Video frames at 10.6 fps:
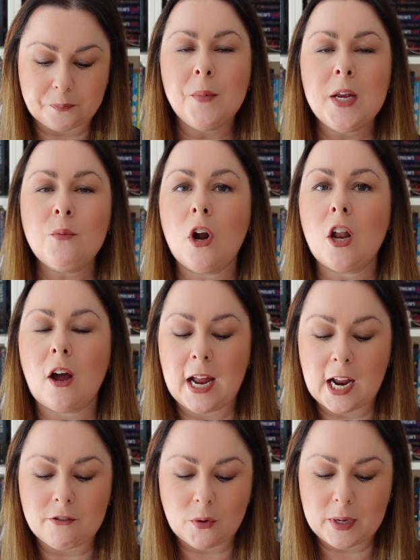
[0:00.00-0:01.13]
Meanwhile our
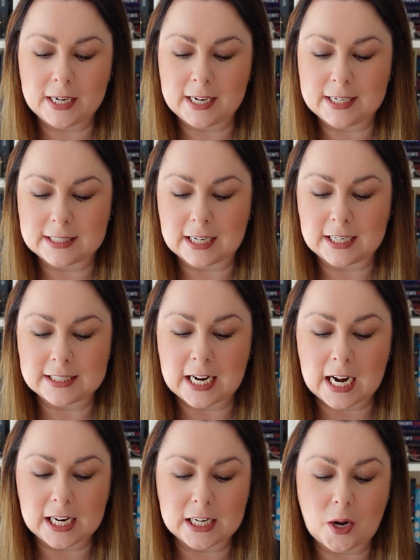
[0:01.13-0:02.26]
heroine is an
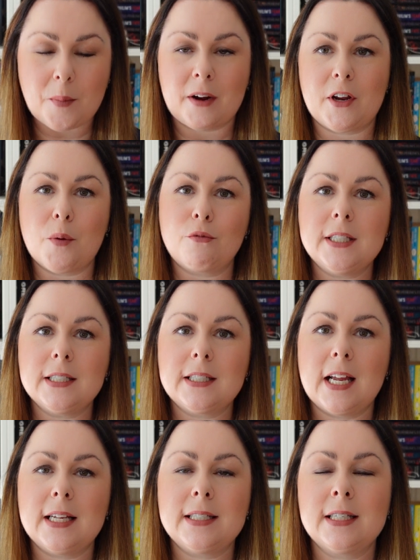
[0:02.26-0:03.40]
Italian mafia
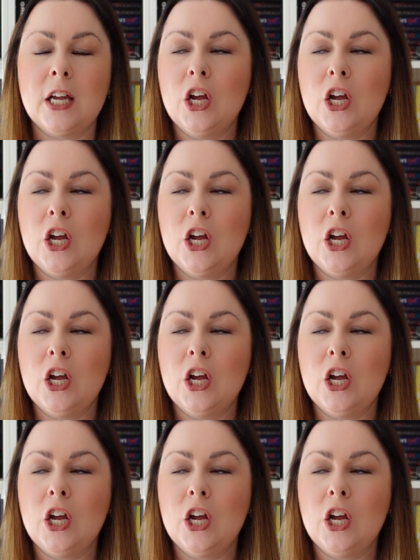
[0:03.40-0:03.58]
princess.